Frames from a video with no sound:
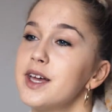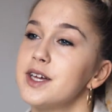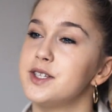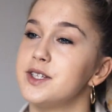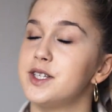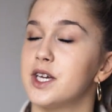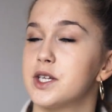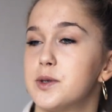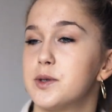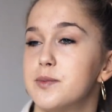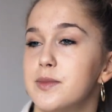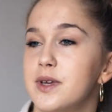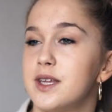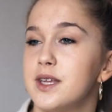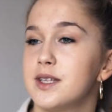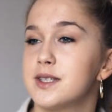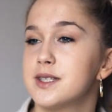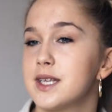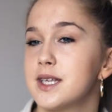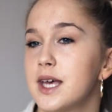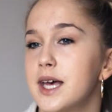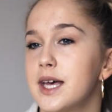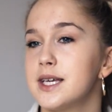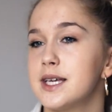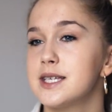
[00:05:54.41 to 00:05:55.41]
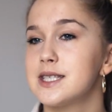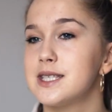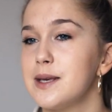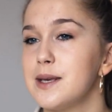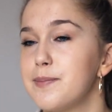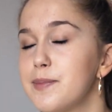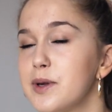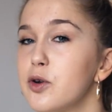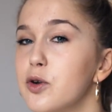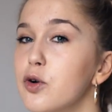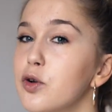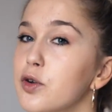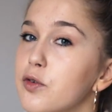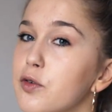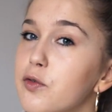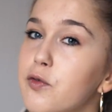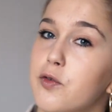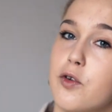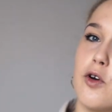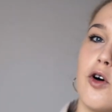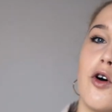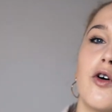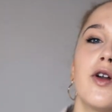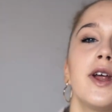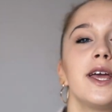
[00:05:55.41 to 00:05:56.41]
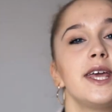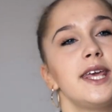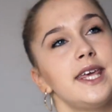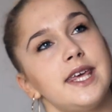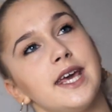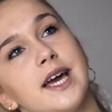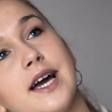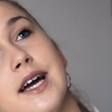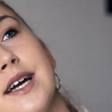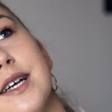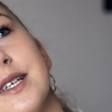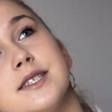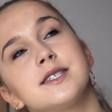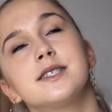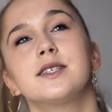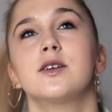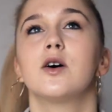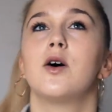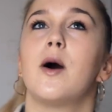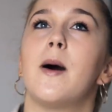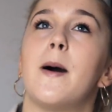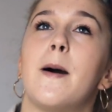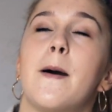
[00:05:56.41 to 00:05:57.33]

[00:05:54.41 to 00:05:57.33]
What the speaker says: That means sleeping on the floor, yes.